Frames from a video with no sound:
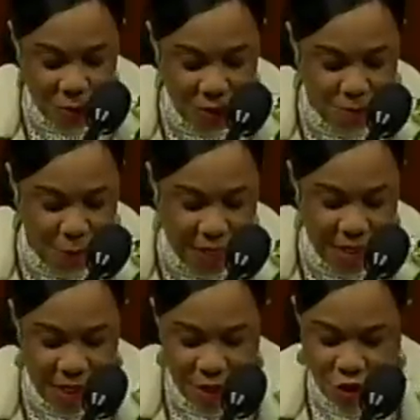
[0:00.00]
was
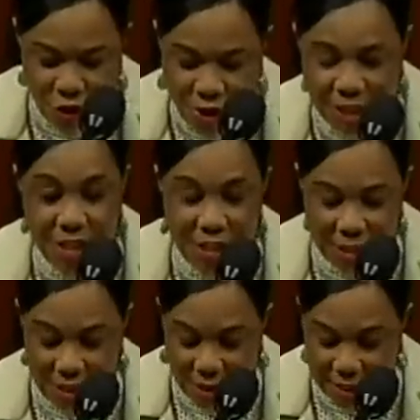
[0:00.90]
beaten and tortured
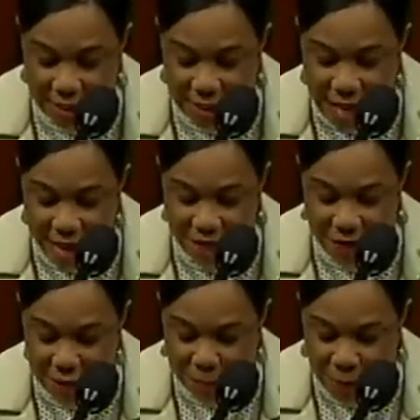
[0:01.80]
until his
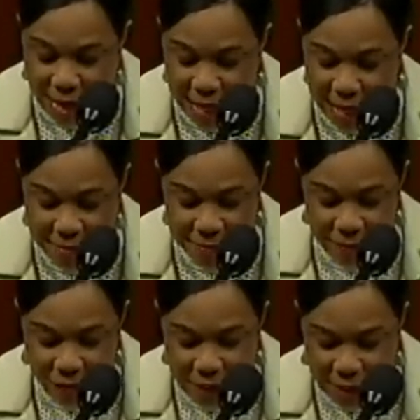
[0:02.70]
lifeless body
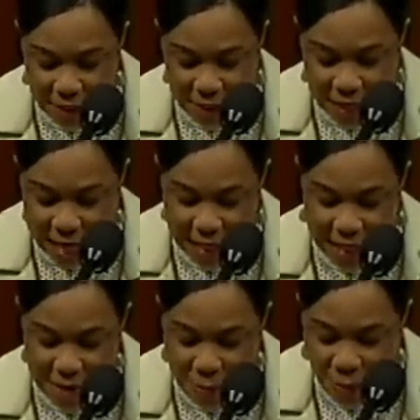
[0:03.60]
couldn't take
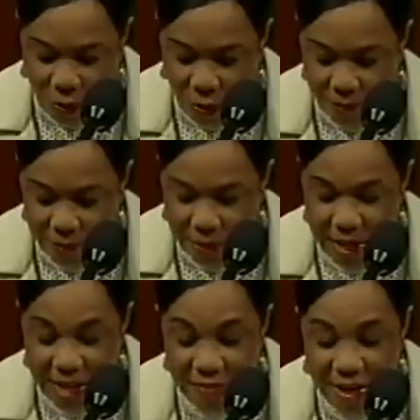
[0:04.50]
anymore.
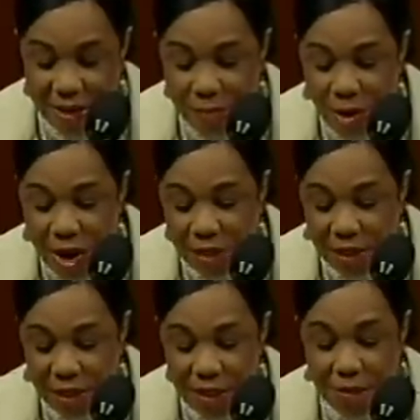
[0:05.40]
And then
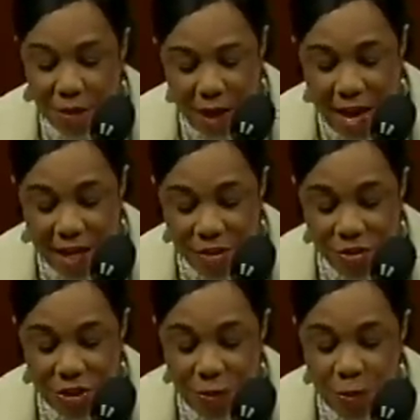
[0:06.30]
Martin Lee
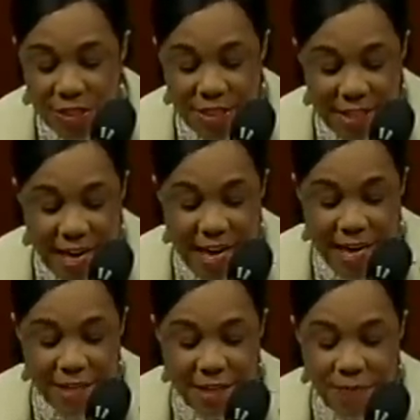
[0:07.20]
Anderson was
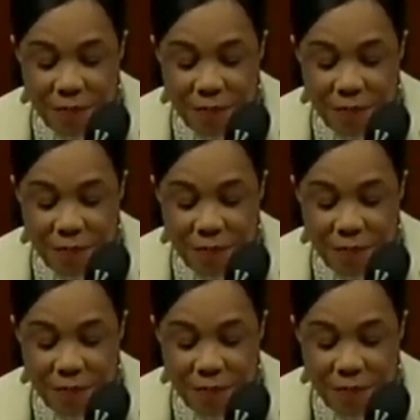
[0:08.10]
dead